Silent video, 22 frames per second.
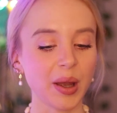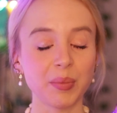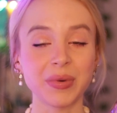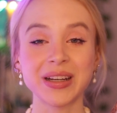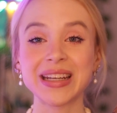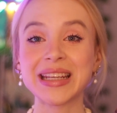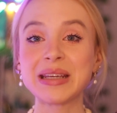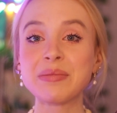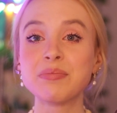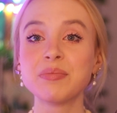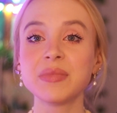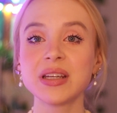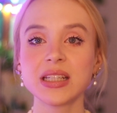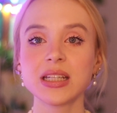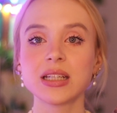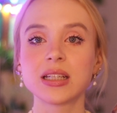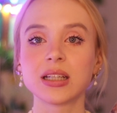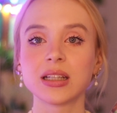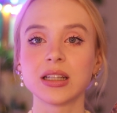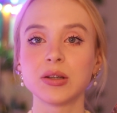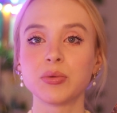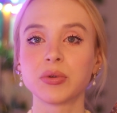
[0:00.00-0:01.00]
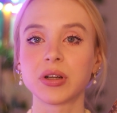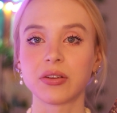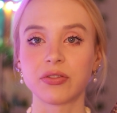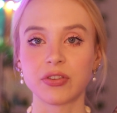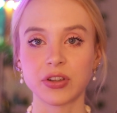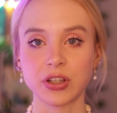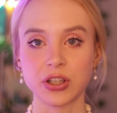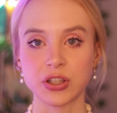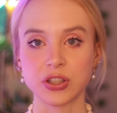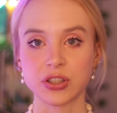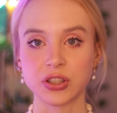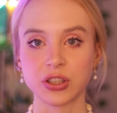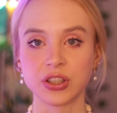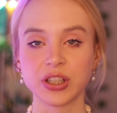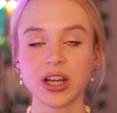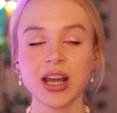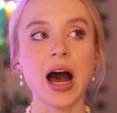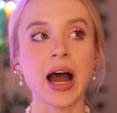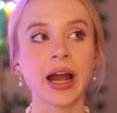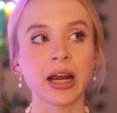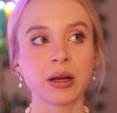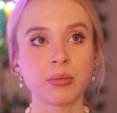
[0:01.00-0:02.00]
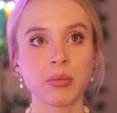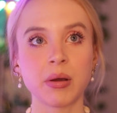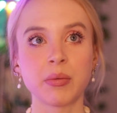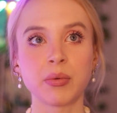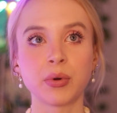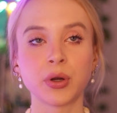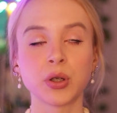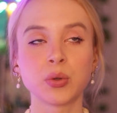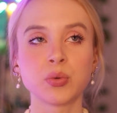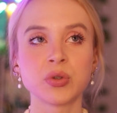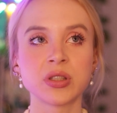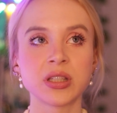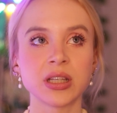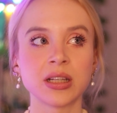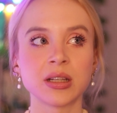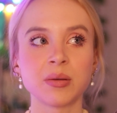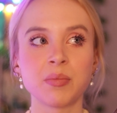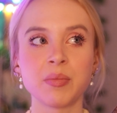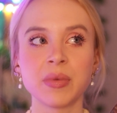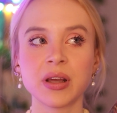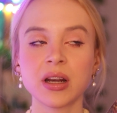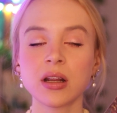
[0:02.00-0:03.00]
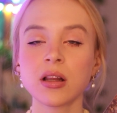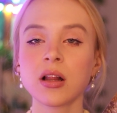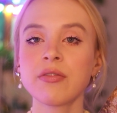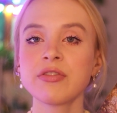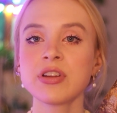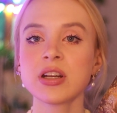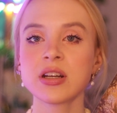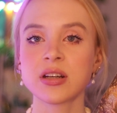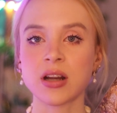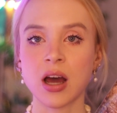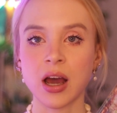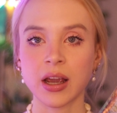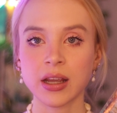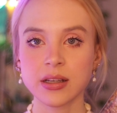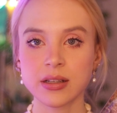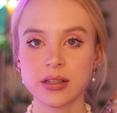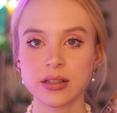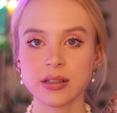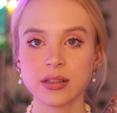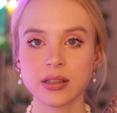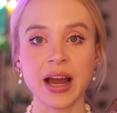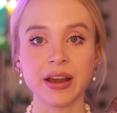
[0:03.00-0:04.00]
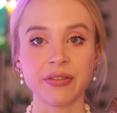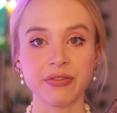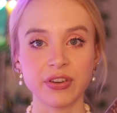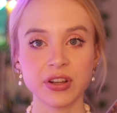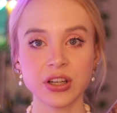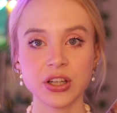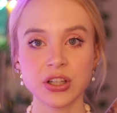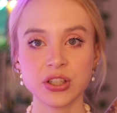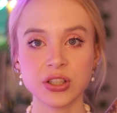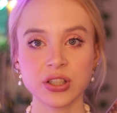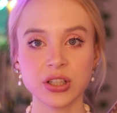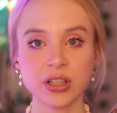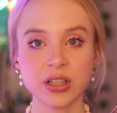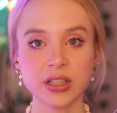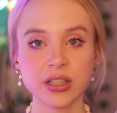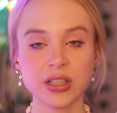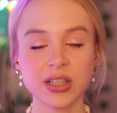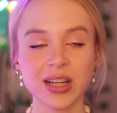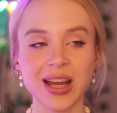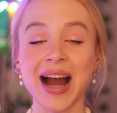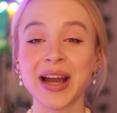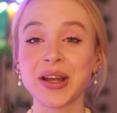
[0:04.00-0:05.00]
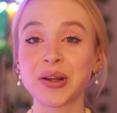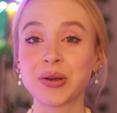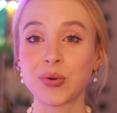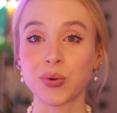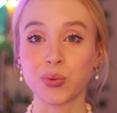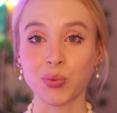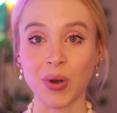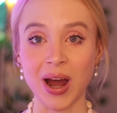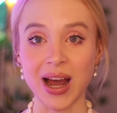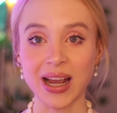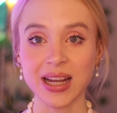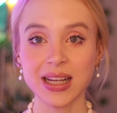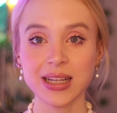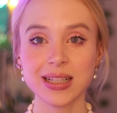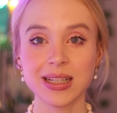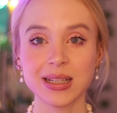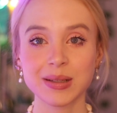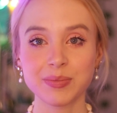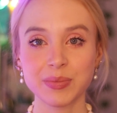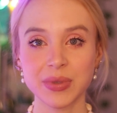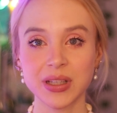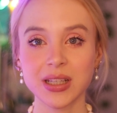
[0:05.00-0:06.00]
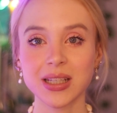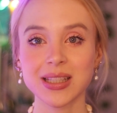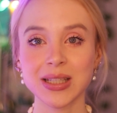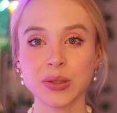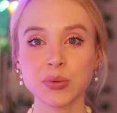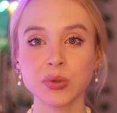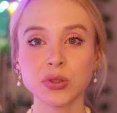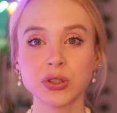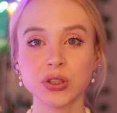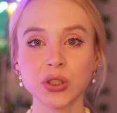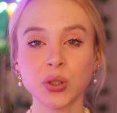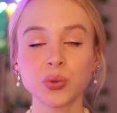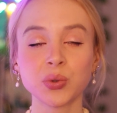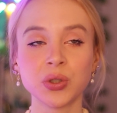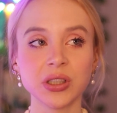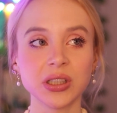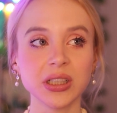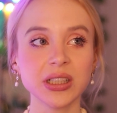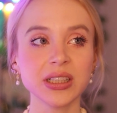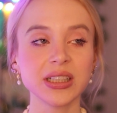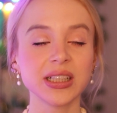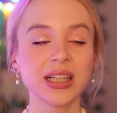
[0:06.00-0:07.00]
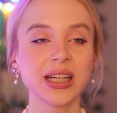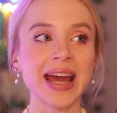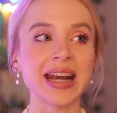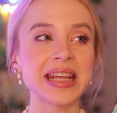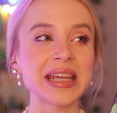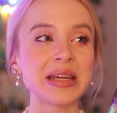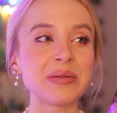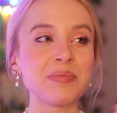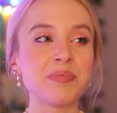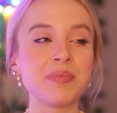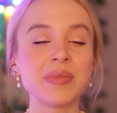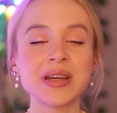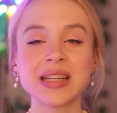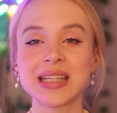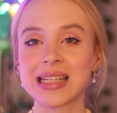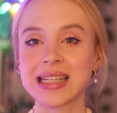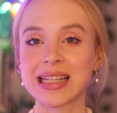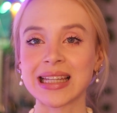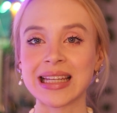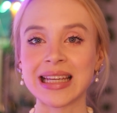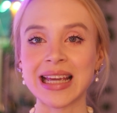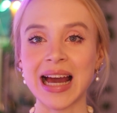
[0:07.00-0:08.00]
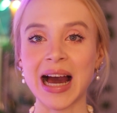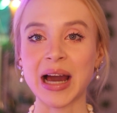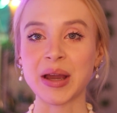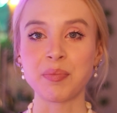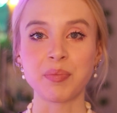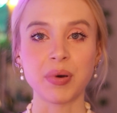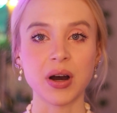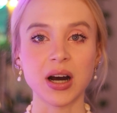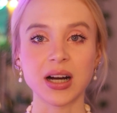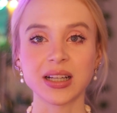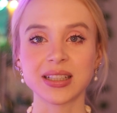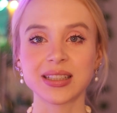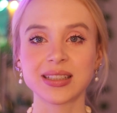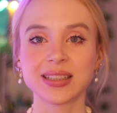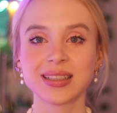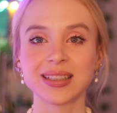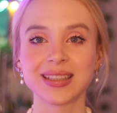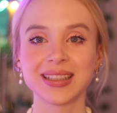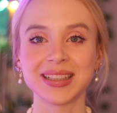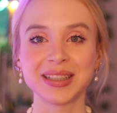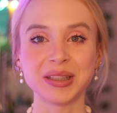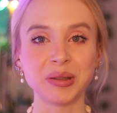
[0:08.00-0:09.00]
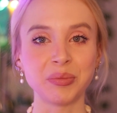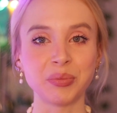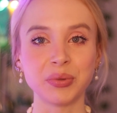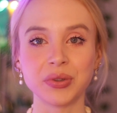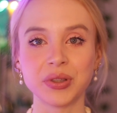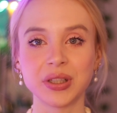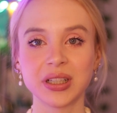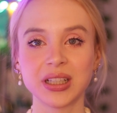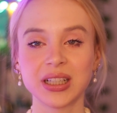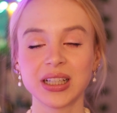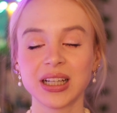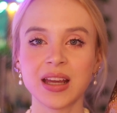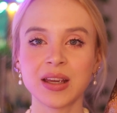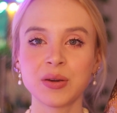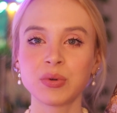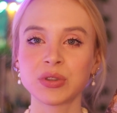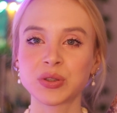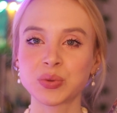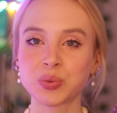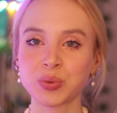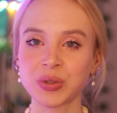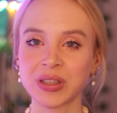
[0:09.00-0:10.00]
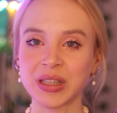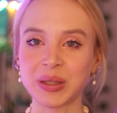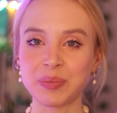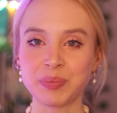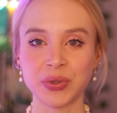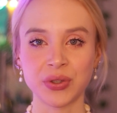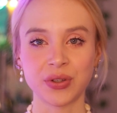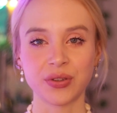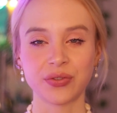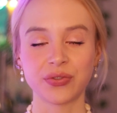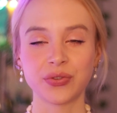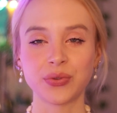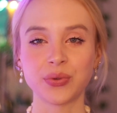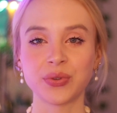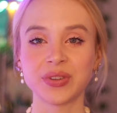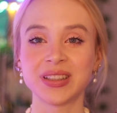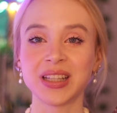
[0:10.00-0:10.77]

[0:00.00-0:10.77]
But immediately when I finished it, I remember it was in the middle of the night. I finished it, I cried because it was so good, and immediately I bought the book. It was really beautiful.